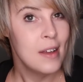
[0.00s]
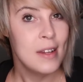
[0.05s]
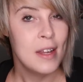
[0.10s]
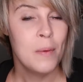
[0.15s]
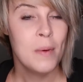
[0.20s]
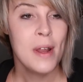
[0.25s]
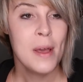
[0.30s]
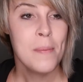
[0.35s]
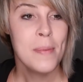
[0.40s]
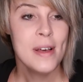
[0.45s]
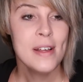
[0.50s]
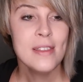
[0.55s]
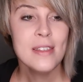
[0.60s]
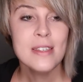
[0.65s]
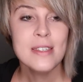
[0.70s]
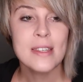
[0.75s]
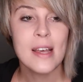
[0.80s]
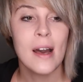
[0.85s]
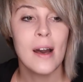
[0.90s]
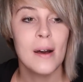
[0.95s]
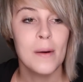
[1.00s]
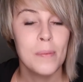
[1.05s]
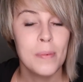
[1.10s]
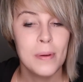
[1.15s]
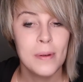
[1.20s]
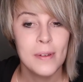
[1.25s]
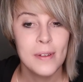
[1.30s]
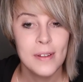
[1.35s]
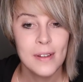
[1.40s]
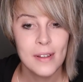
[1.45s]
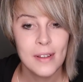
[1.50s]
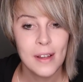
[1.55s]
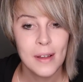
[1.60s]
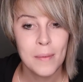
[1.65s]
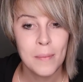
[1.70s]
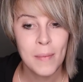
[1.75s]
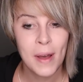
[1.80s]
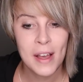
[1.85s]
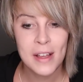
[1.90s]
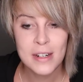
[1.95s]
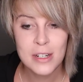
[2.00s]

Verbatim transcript: Now when I picked this up, my